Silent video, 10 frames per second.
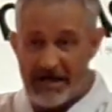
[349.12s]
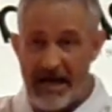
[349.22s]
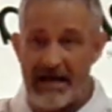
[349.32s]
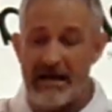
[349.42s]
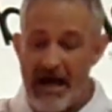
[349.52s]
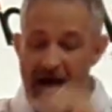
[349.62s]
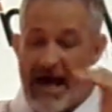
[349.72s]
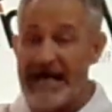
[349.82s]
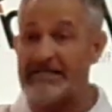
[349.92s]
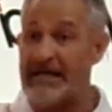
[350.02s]
hand
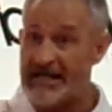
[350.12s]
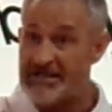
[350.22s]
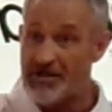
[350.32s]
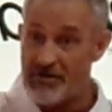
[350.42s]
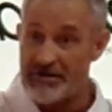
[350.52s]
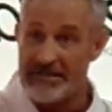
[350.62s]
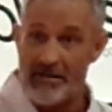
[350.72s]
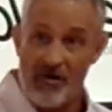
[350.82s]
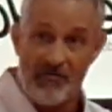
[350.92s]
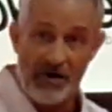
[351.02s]
as it is to do the same
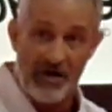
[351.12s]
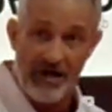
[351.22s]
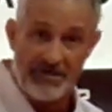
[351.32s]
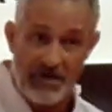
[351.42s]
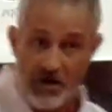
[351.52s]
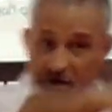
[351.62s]
move where you're going to turn to the